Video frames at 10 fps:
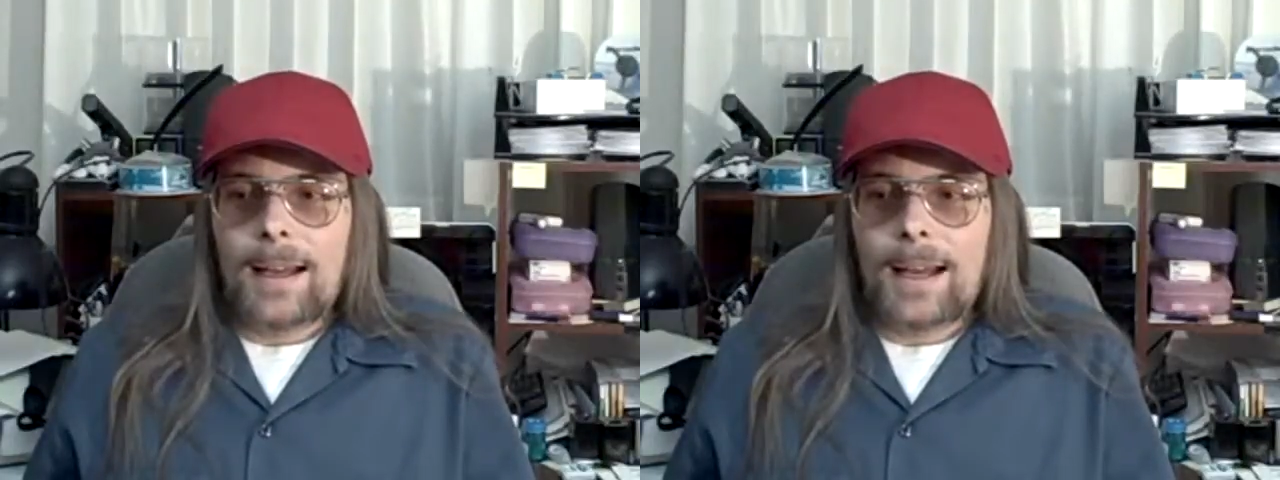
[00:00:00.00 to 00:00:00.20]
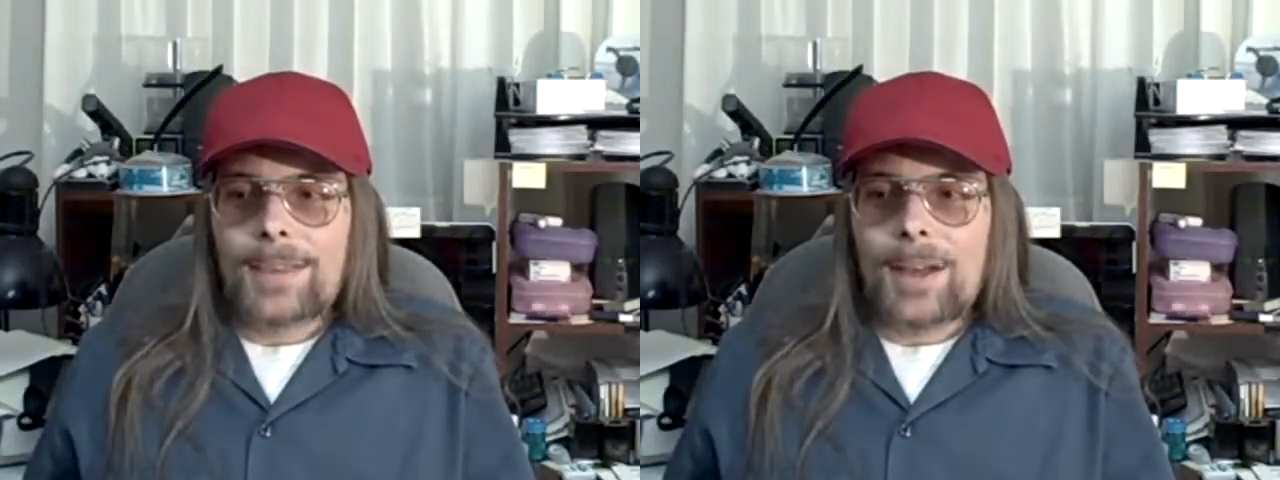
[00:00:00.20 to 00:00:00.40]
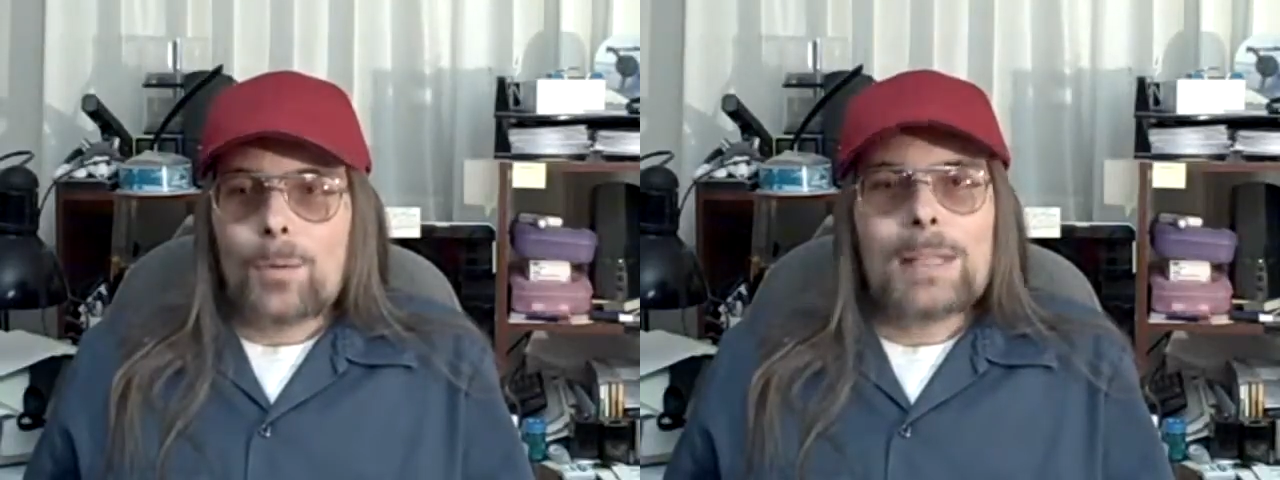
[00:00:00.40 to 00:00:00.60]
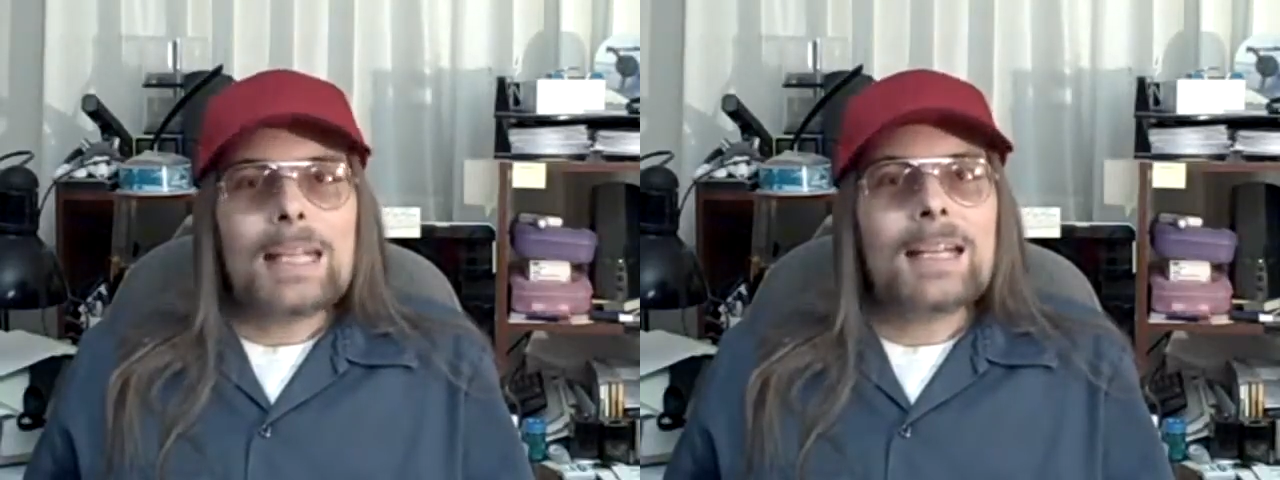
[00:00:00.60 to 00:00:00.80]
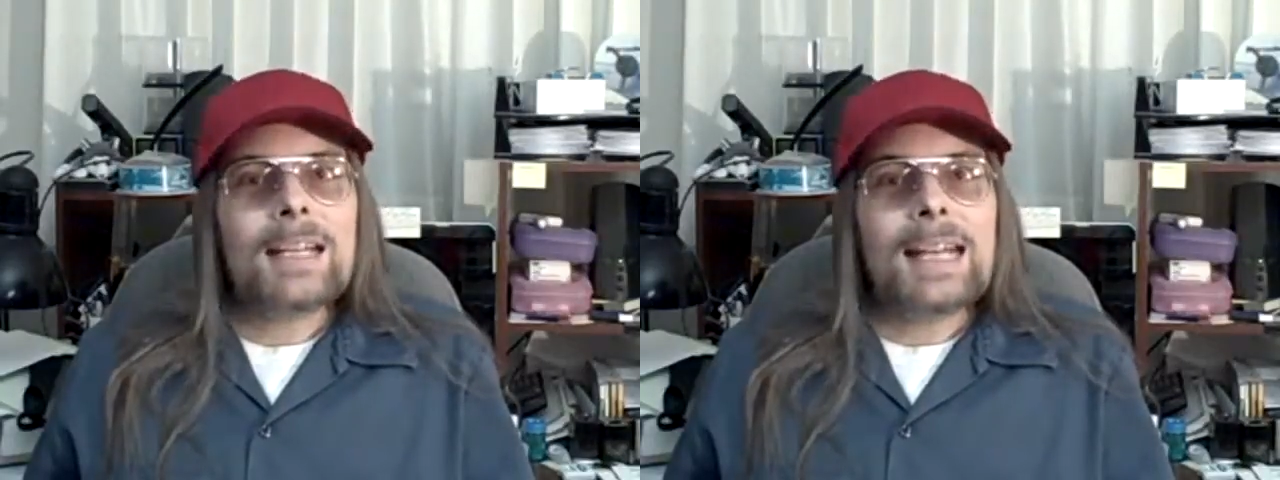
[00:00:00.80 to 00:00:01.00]
I thought we
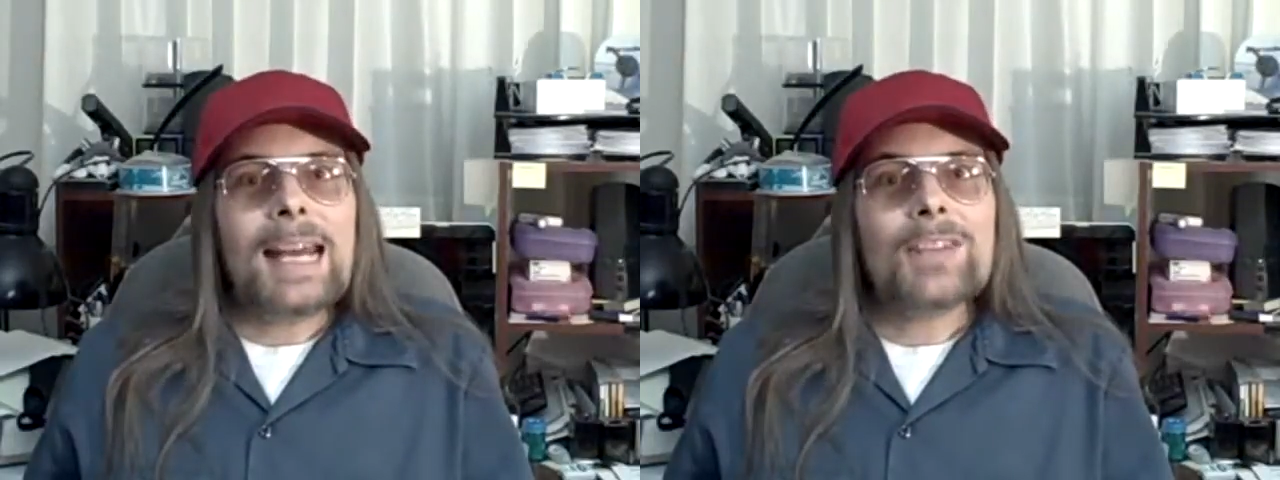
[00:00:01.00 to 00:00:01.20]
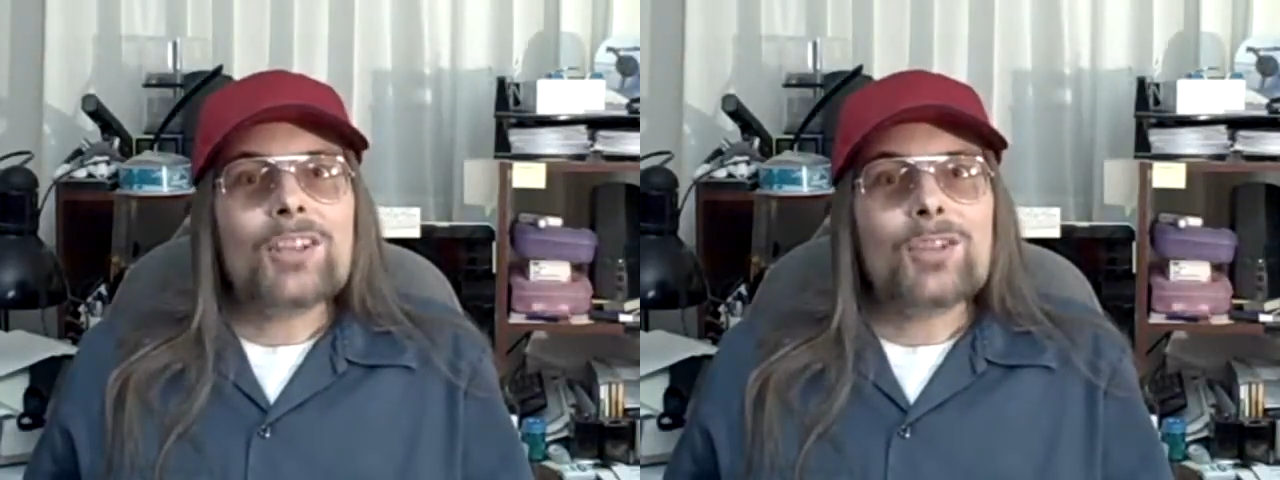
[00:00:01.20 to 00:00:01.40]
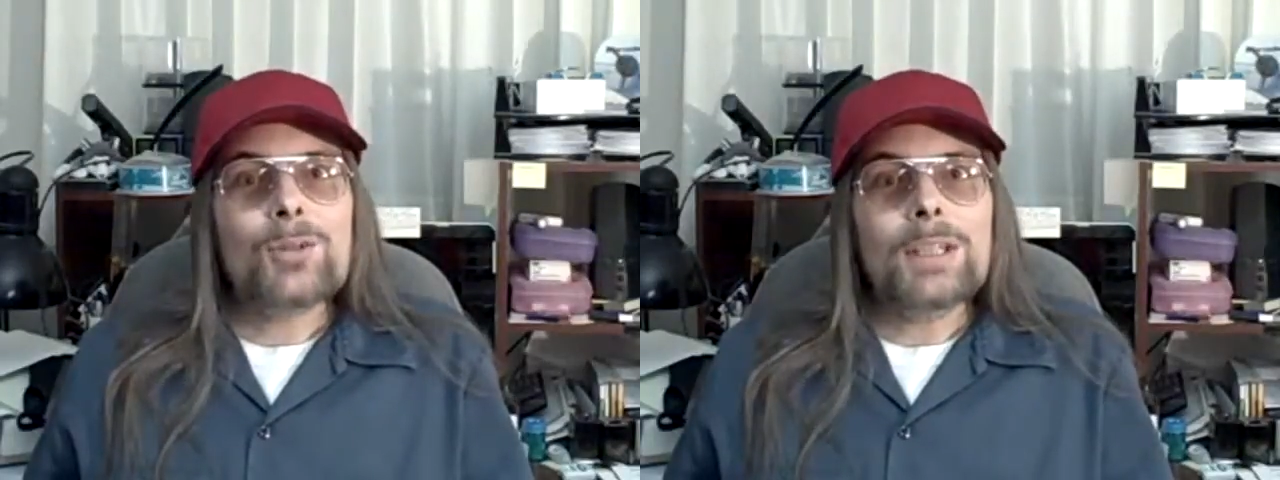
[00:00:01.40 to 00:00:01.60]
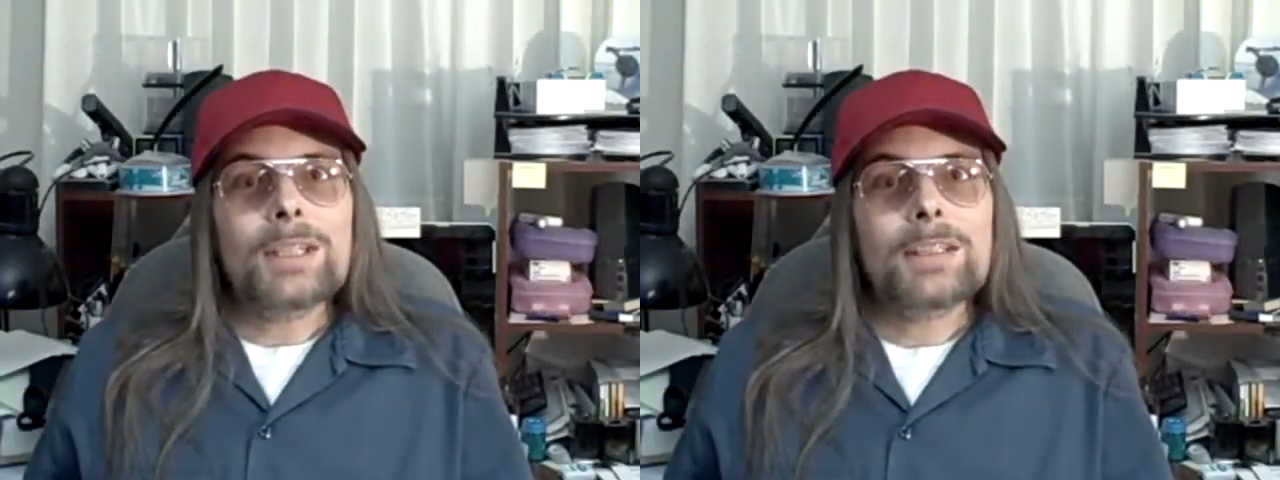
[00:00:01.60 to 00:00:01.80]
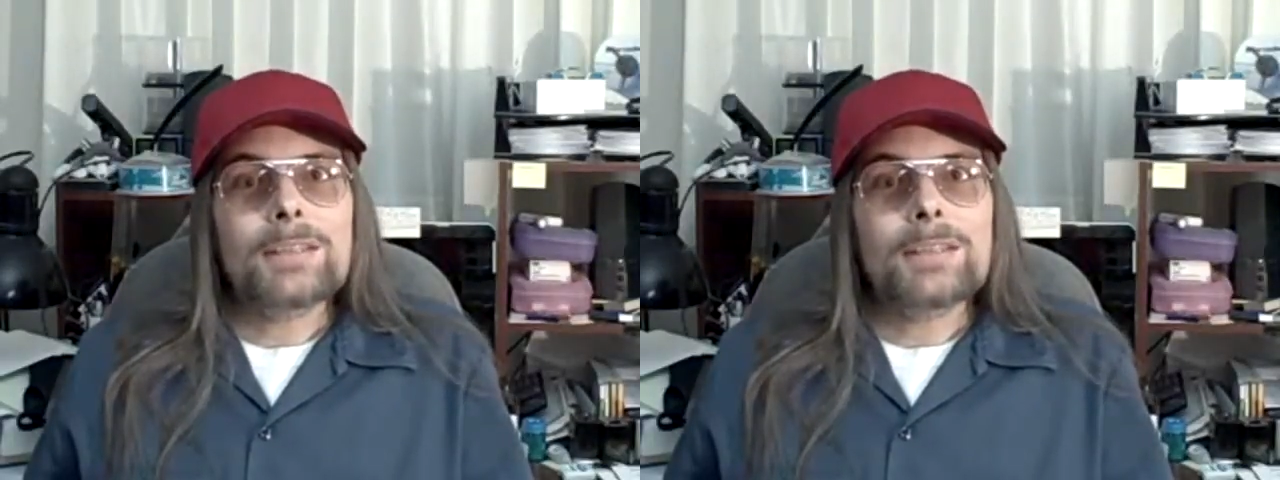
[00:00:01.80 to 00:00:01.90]
needed an answer to it,